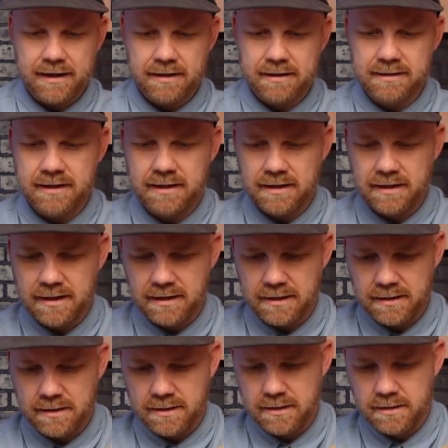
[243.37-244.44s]
because
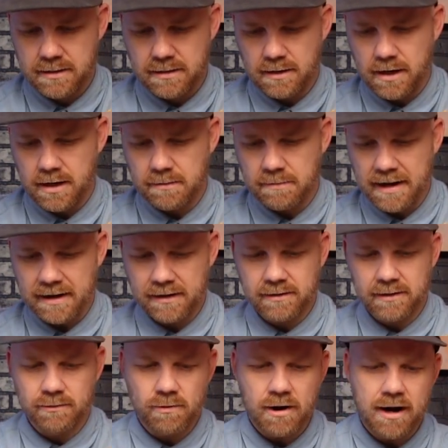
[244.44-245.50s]
it
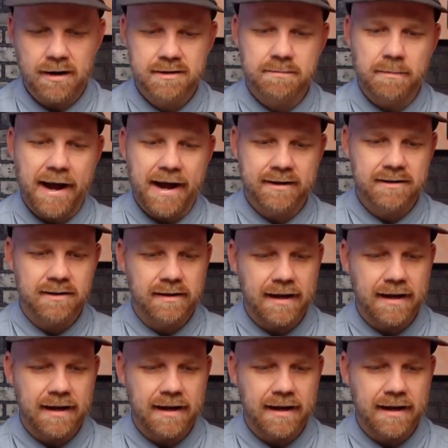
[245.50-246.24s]
automatically rocks back to